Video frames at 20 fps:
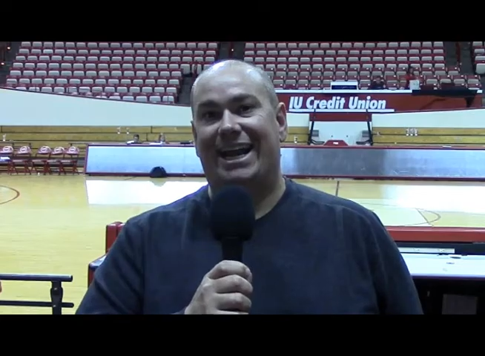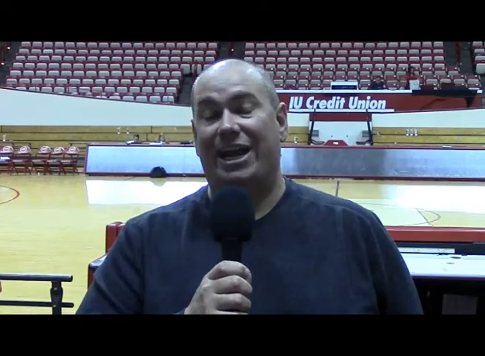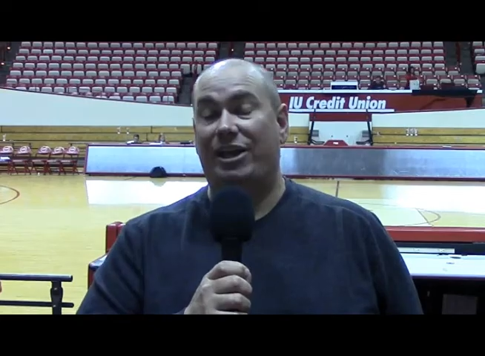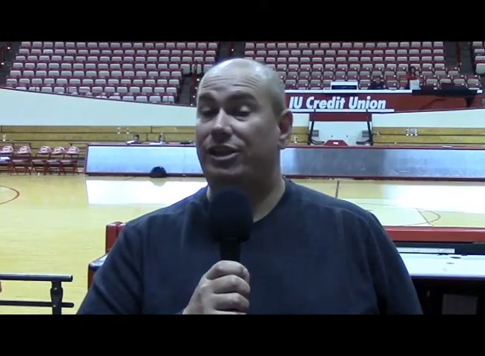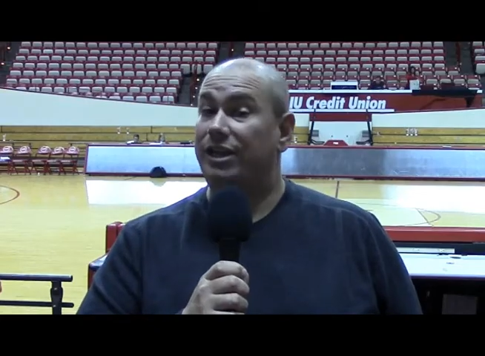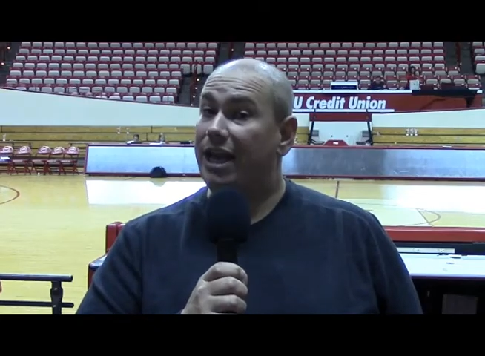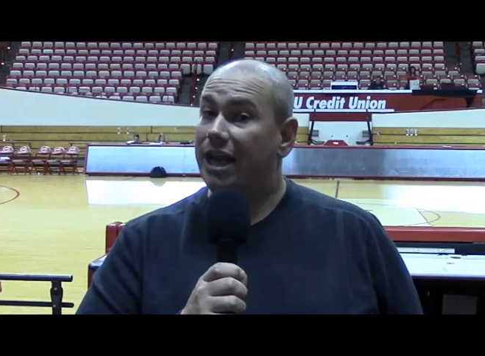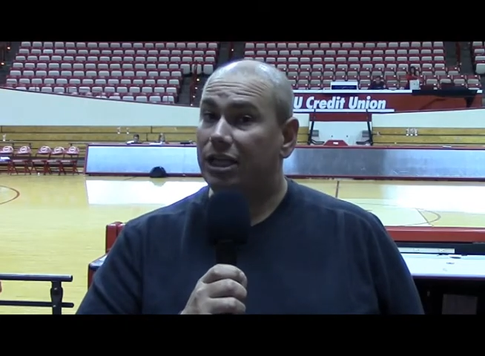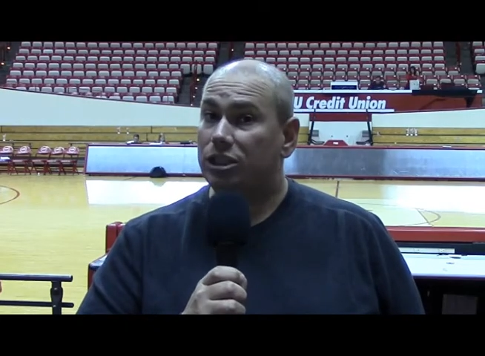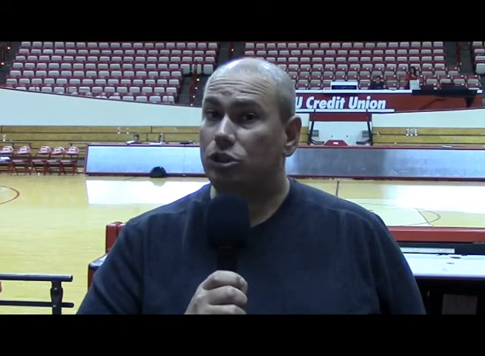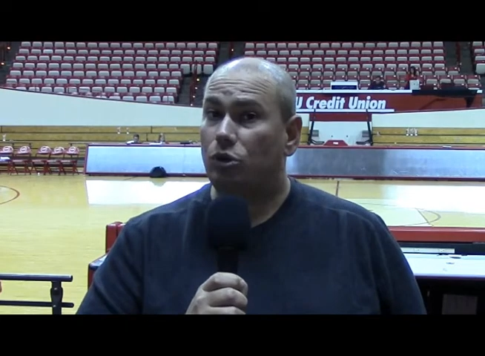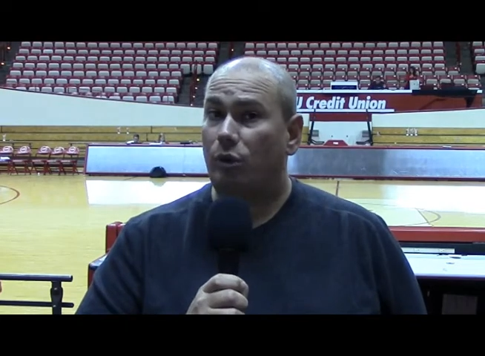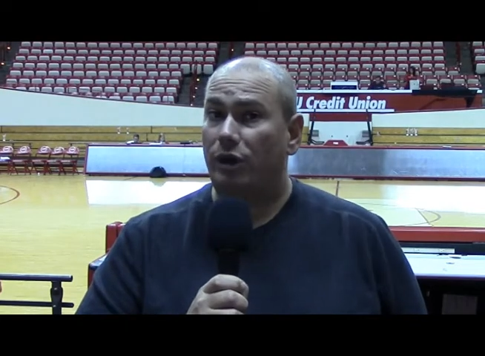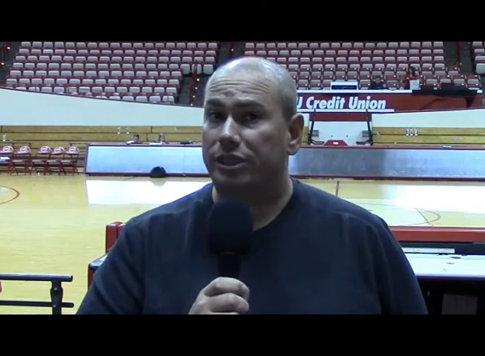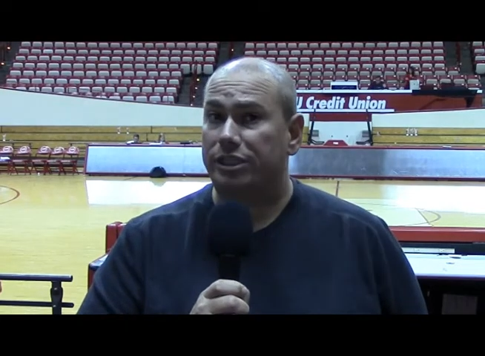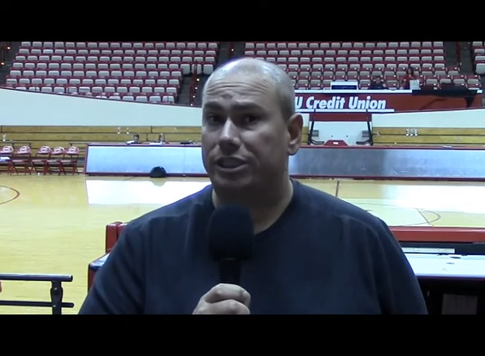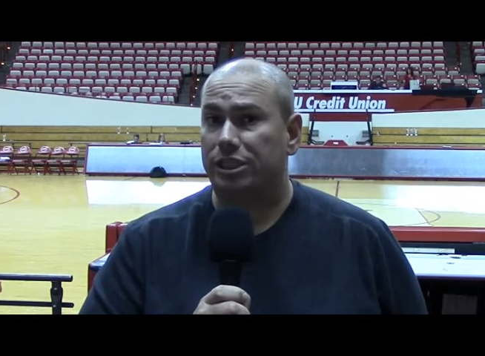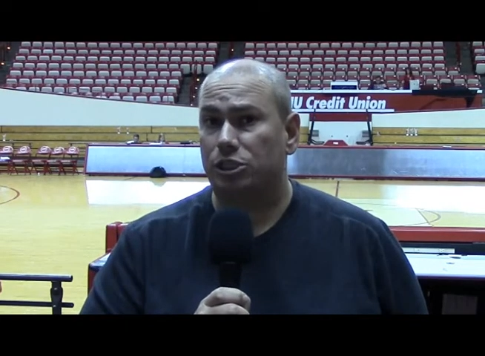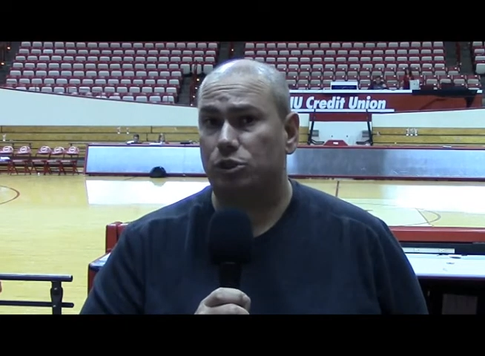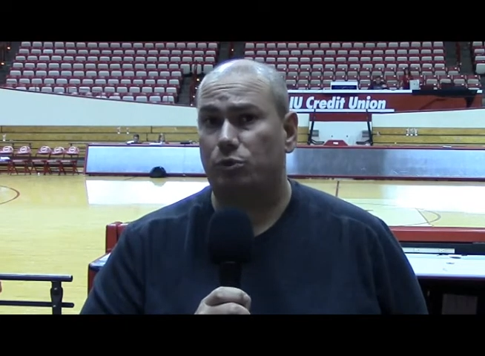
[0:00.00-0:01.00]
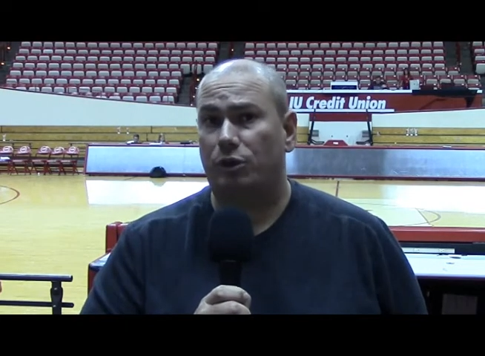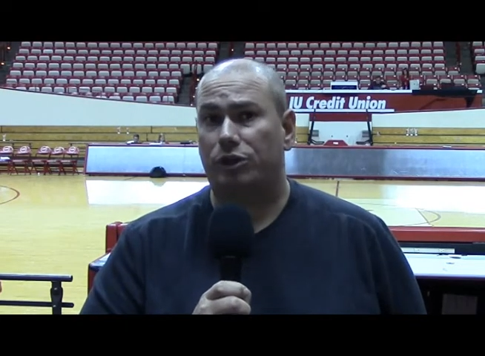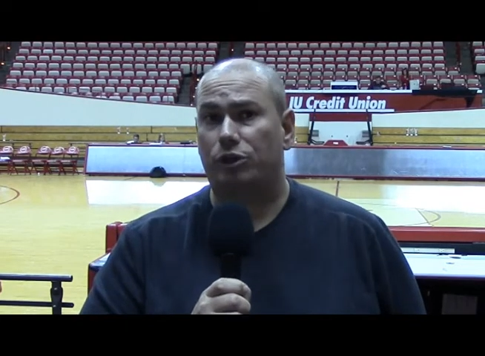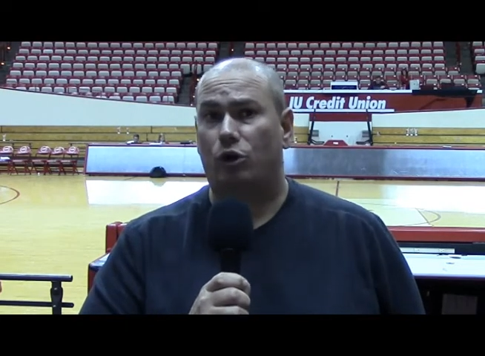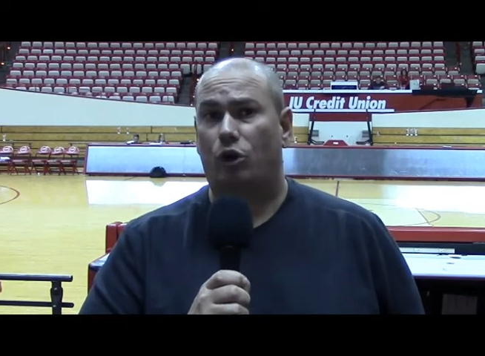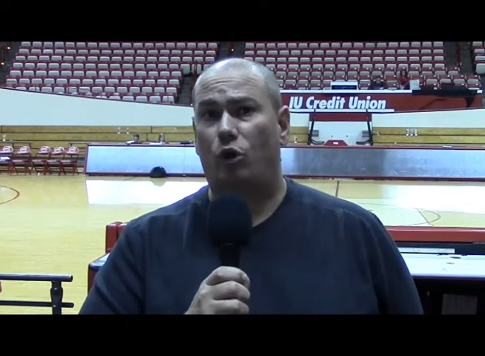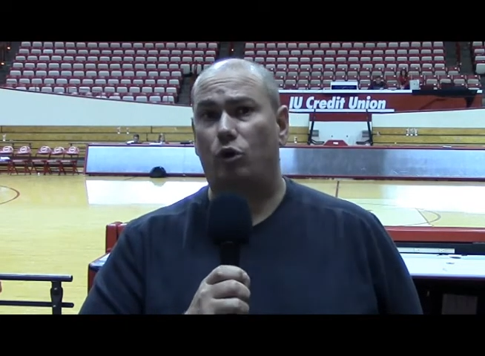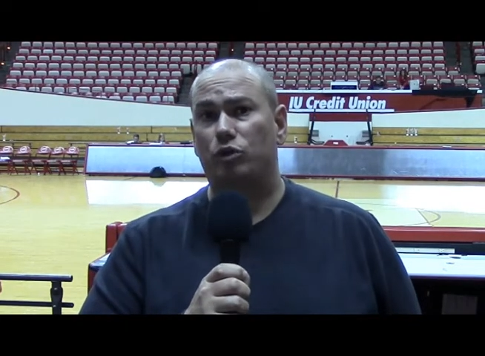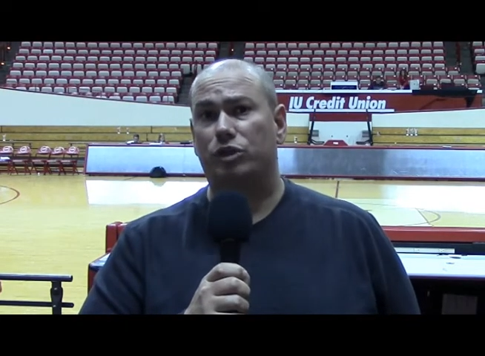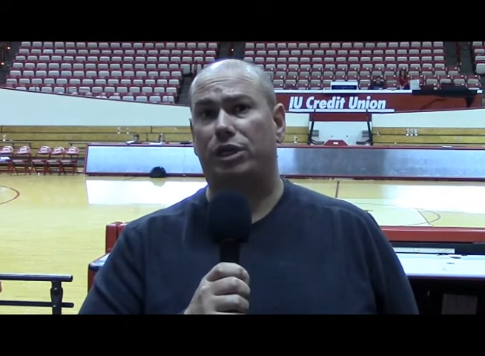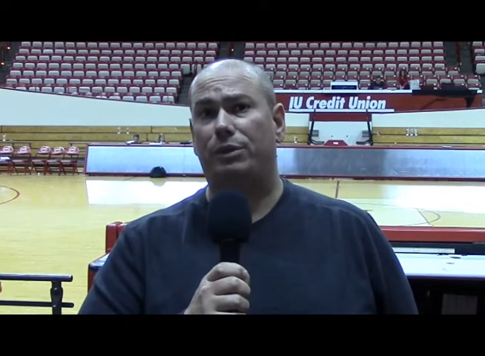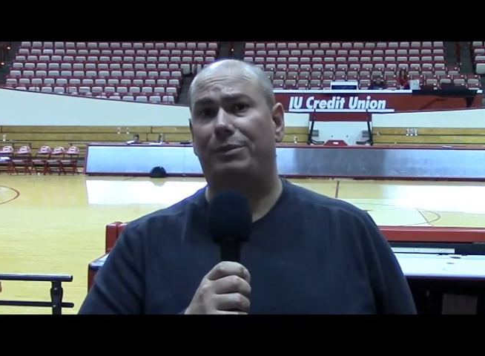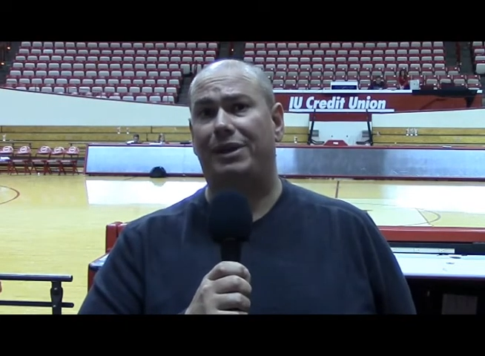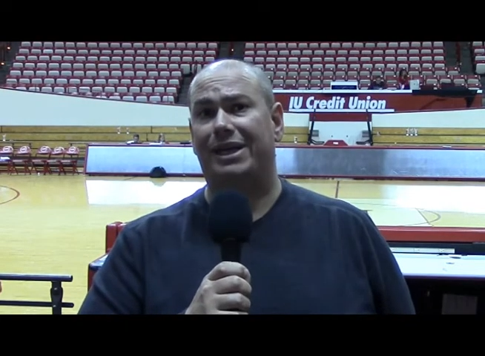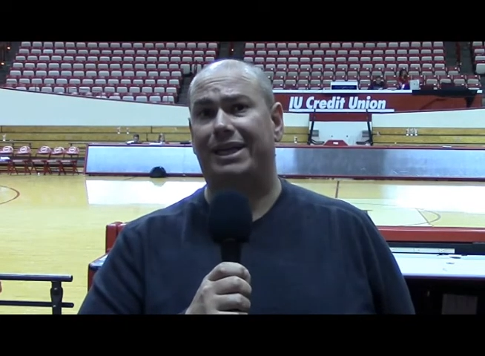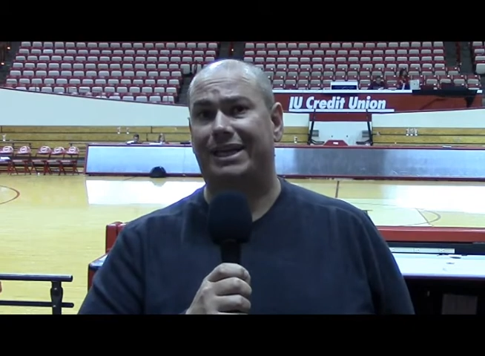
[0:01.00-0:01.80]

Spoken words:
Now the next question is whether Holt can be a